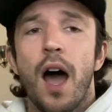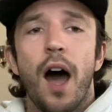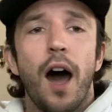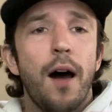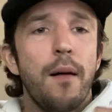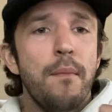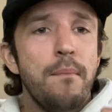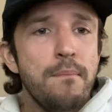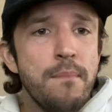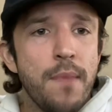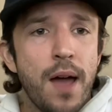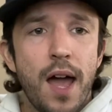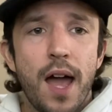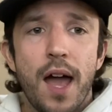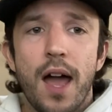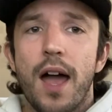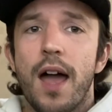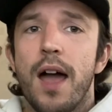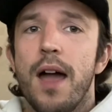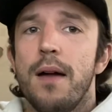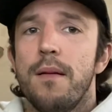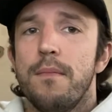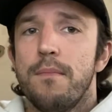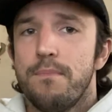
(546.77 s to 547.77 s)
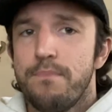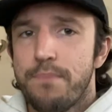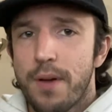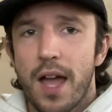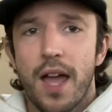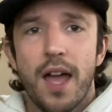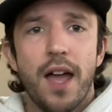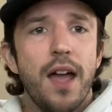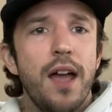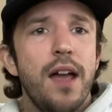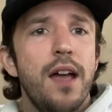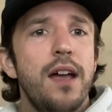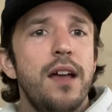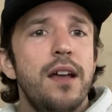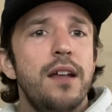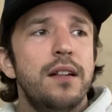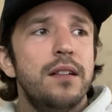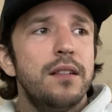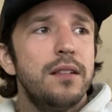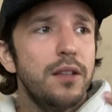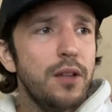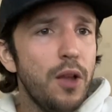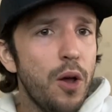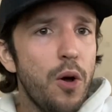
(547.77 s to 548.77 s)
Matt,
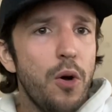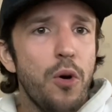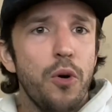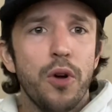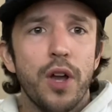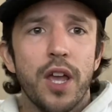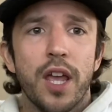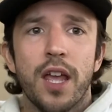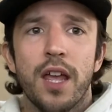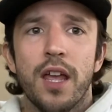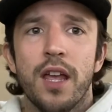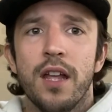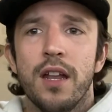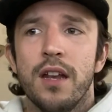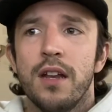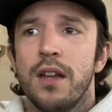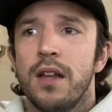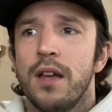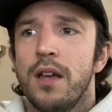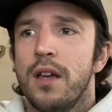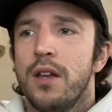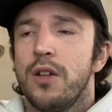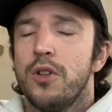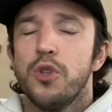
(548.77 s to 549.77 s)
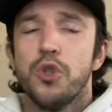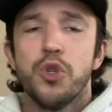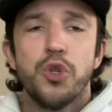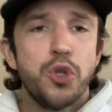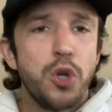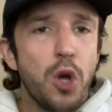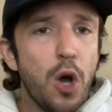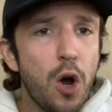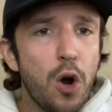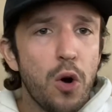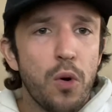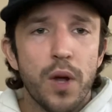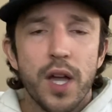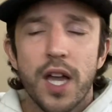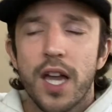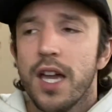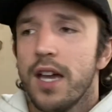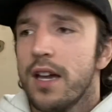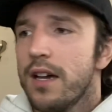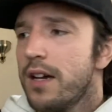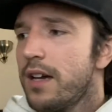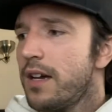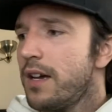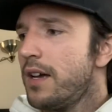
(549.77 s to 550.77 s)
Ben, Logan,
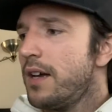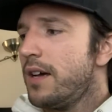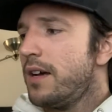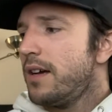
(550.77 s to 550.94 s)
Joey,